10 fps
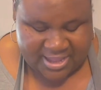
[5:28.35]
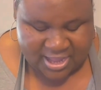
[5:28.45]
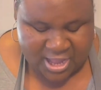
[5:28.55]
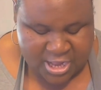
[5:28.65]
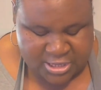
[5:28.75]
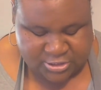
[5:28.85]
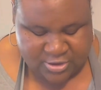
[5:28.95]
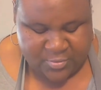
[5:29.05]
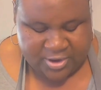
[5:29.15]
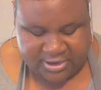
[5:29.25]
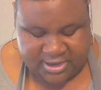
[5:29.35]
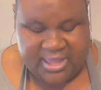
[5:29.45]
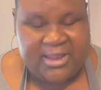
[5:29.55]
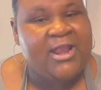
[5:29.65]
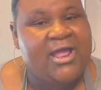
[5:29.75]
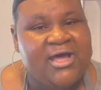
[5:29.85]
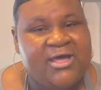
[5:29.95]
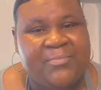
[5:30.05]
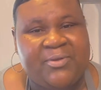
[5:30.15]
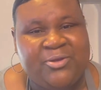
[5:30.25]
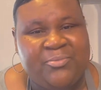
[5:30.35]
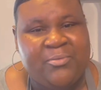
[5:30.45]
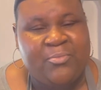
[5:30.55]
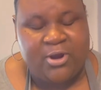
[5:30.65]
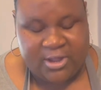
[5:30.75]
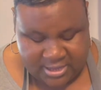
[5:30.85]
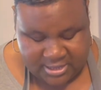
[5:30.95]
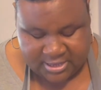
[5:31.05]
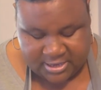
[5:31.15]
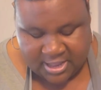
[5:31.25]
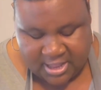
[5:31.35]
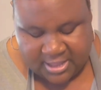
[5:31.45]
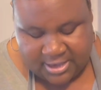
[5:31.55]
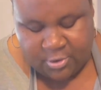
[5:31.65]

So I went on ahead and I cut up a little bit more onion, and I'm